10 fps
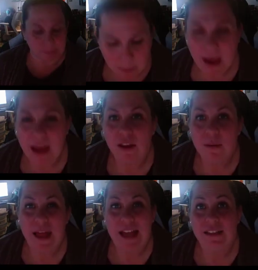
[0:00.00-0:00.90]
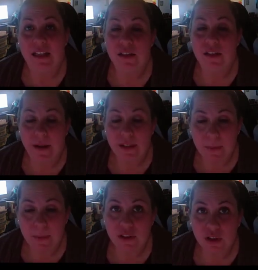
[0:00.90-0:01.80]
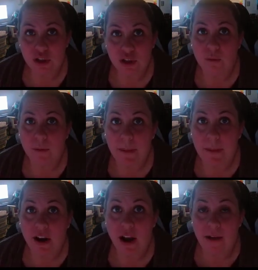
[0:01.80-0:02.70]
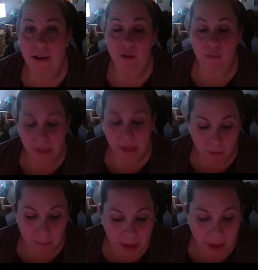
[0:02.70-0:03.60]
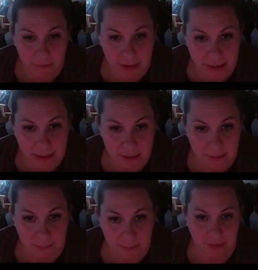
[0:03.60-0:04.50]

A pyeloplasty is going to be a surgical repair of the renal pelvis.